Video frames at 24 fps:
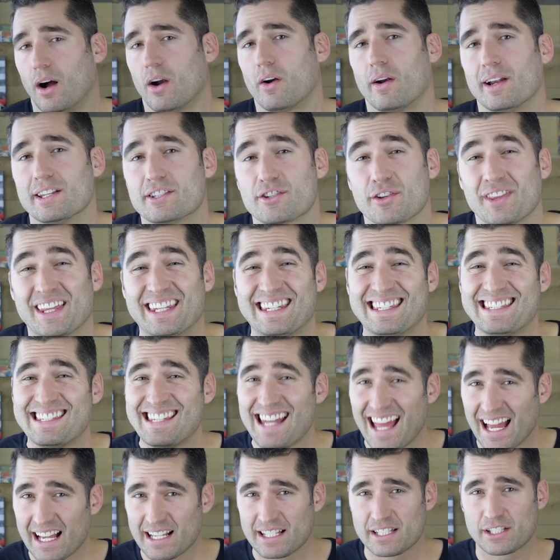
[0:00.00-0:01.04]
All right, so the
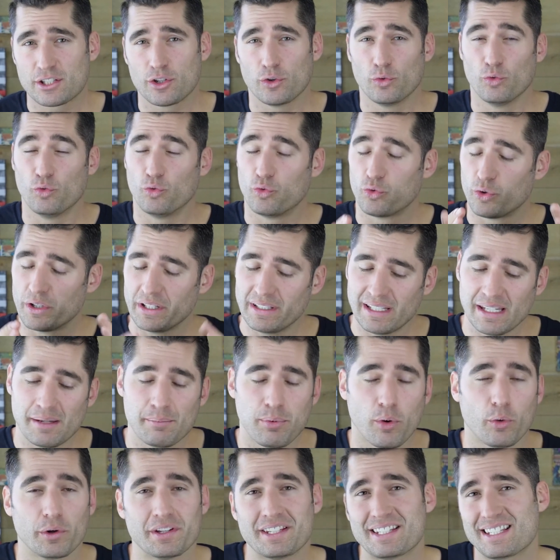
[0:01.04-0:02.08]
next really
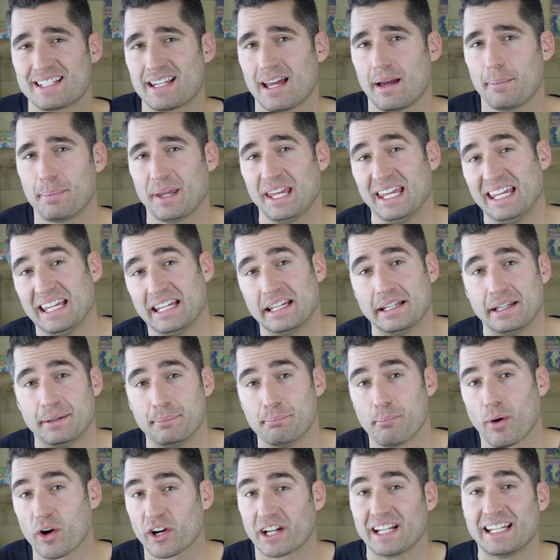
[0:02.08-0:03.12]
important step
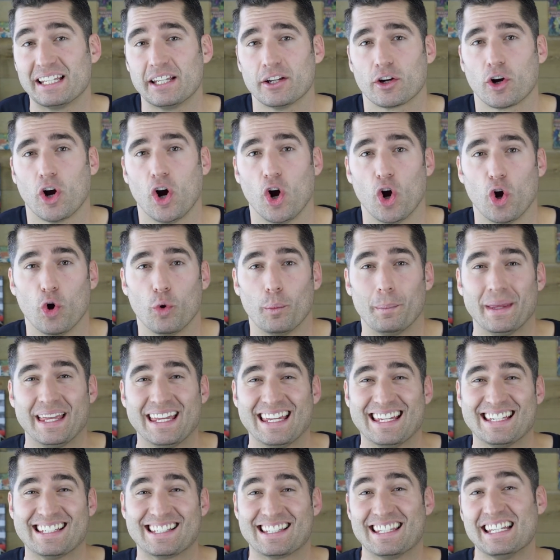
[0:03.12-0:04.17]
in marketing your home
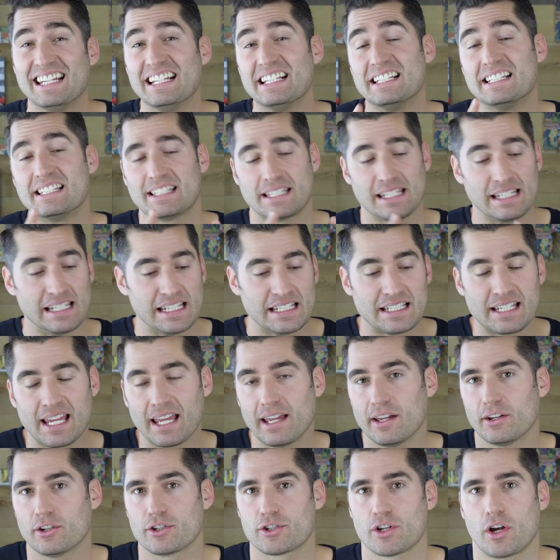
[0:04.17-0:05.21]
is the
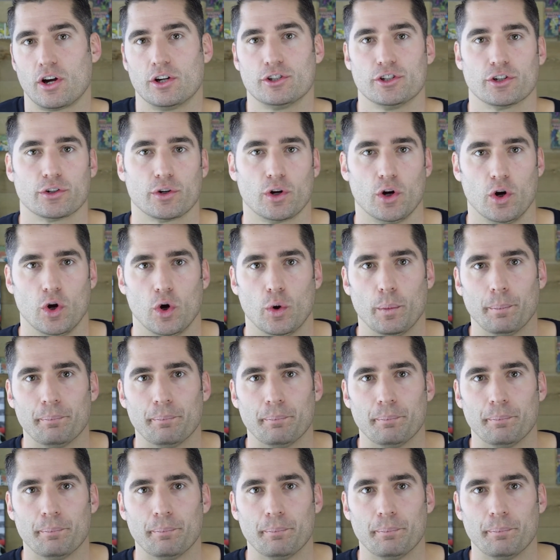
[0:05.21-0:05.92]
details on your home.